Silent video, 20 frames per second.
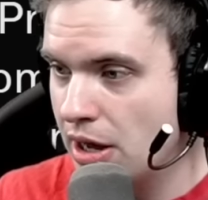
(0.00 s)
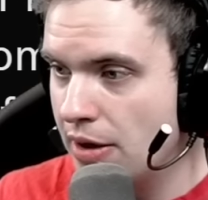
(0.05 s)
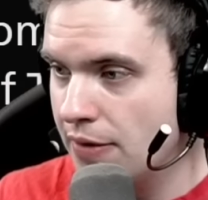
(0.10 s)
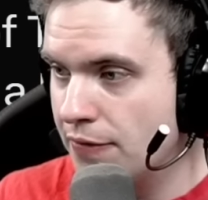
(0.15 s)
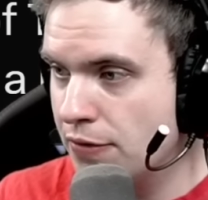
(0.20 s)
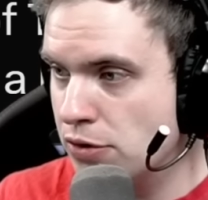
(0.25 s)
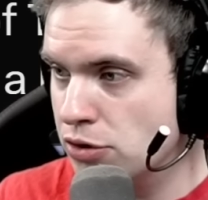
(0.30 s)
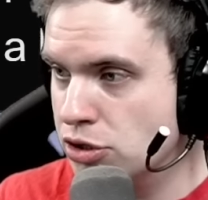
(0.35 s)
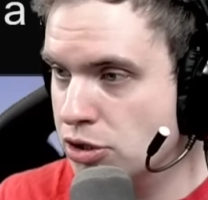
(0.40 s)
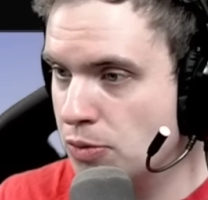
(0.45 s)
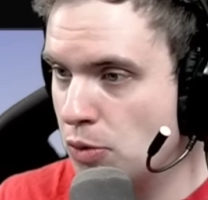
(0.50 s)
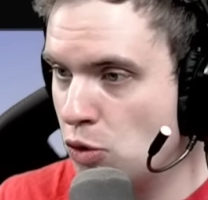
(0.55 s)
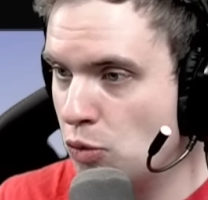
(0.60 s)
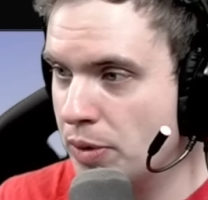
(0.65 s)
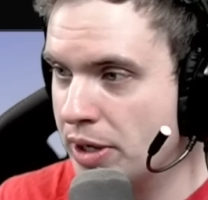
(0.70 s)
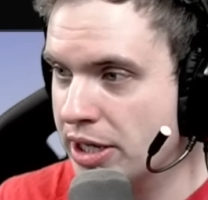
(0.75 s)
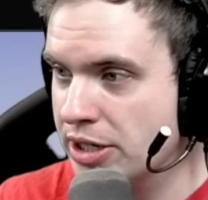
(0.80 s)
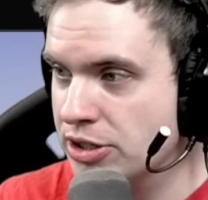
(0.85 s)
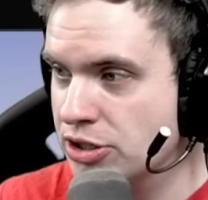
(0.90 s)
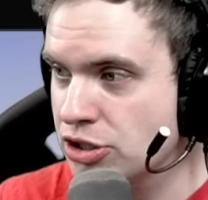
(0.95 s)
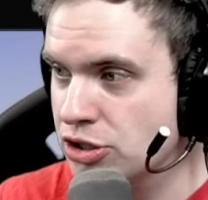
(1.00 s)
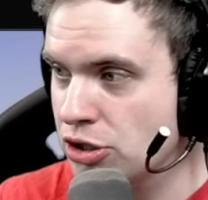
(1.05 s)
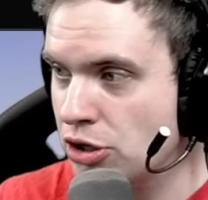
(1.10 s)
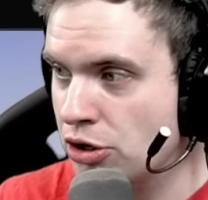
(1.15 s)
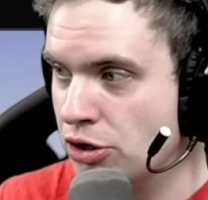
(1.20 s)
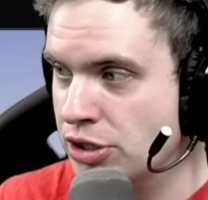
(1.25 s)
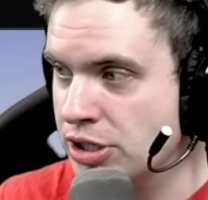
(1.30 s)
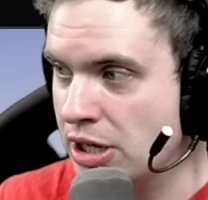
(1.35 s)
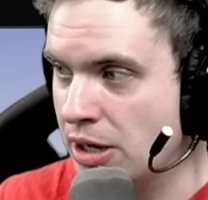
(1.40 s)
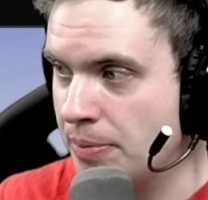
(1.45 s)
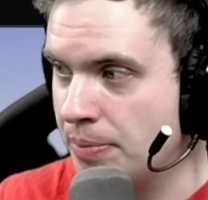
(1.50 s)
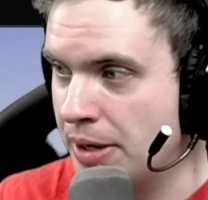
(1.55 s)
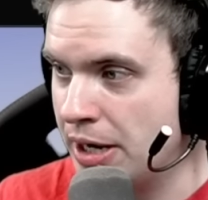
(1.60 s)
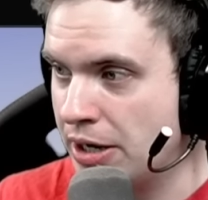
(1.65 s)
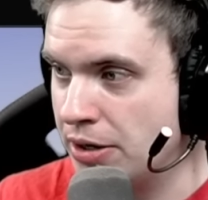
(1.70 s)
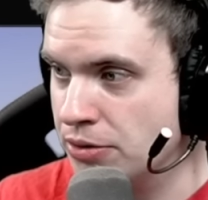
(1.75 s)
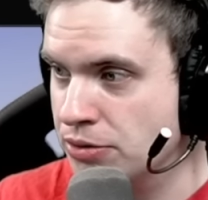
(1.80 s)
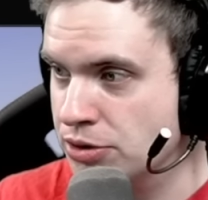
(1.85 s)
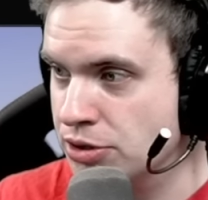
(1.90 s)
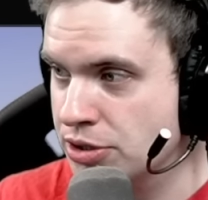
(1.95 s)
First of all, we're gonna start
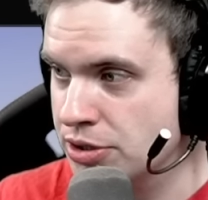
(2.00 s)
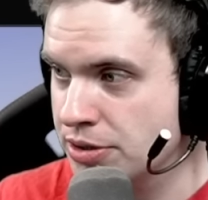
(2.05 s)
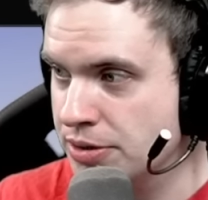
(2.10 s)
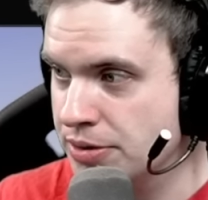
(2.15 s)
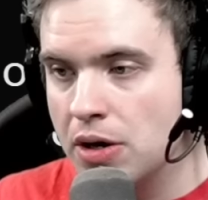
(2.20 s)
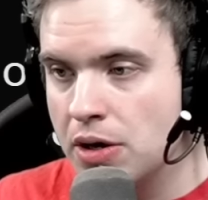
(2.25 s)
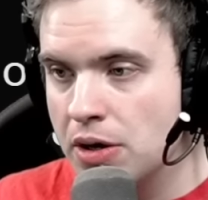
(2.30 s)
about...